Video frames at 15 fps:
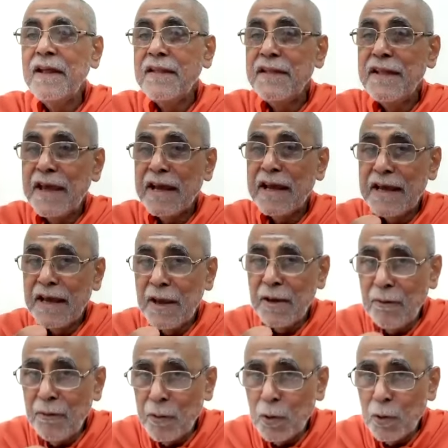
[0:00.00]
They
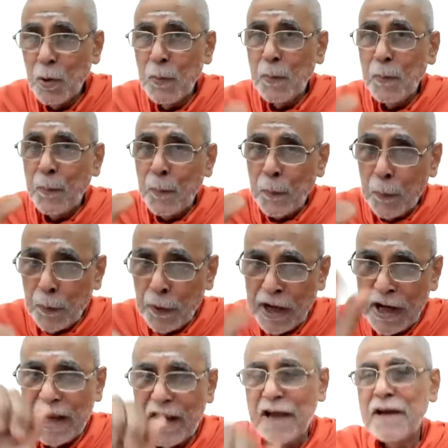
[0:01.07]
give you
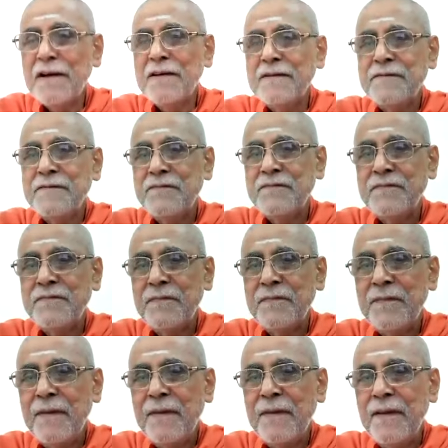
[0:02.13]
punya
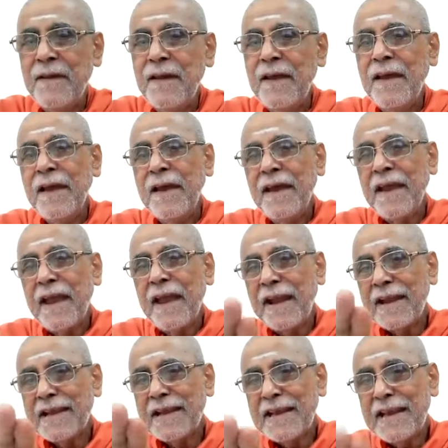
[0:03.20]

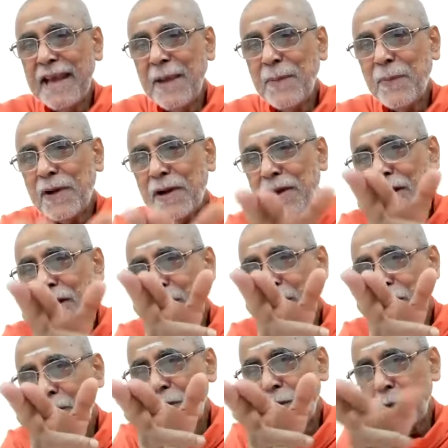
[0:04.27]
and keep
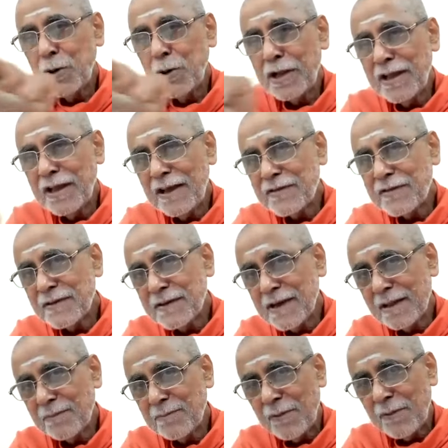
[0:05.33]
continued in the
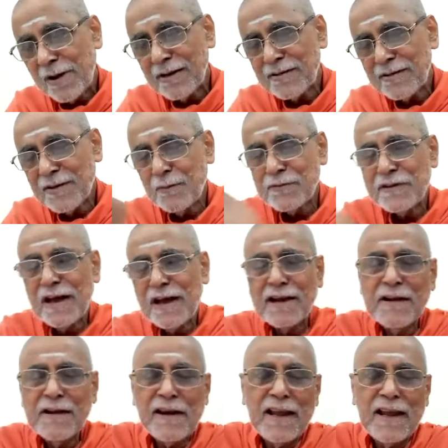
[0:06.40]
Janma Marana
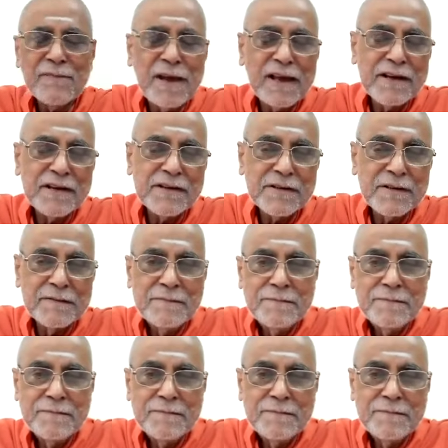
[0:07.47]
Samsara transmigration.